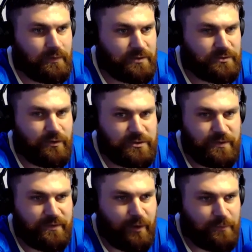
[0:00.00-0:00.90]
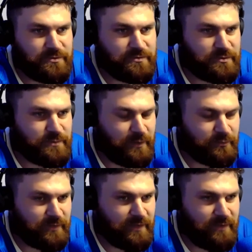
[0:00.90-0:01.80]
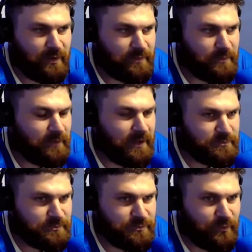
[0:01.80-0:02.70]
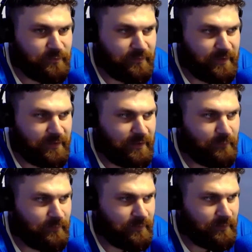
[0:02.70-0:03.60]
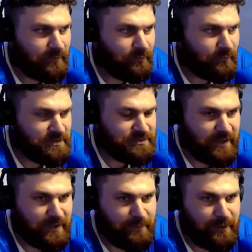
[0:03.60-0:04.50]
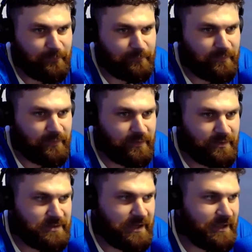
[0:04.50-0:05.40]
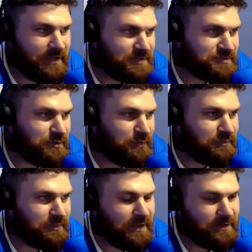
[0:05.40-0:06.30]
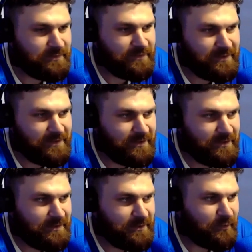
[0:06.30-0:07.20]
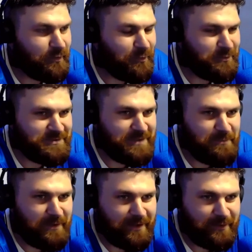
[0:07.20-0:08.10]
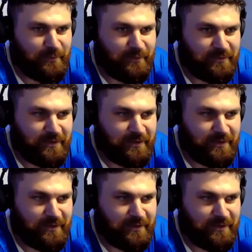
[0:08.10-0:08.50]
It's nice to have the options as well, Steve. You know, I mean, the players we signed and that, you know, like you say about taking Hansen off, and then you got the likes of Dembele coming on.